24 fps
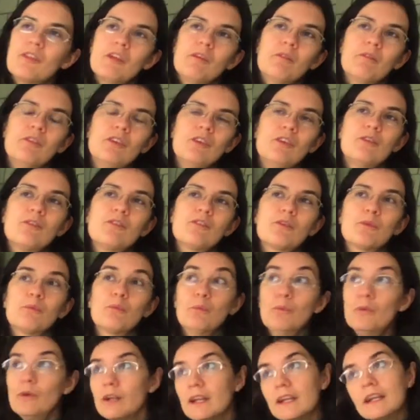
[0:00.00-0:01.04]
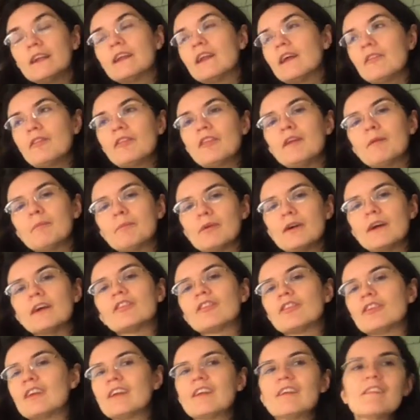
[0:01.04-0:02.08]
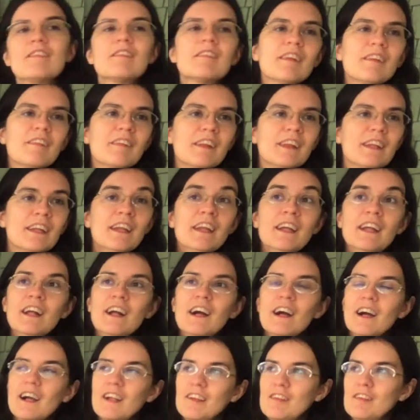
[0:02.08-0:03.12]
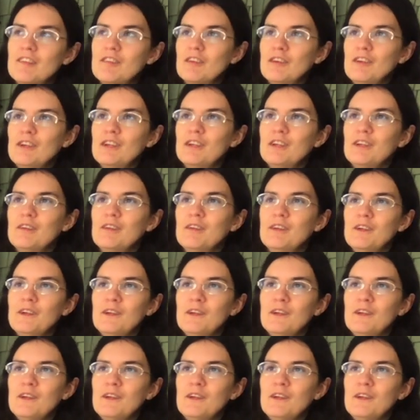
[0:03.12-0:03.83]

I used to really love the Impressionists, and then I started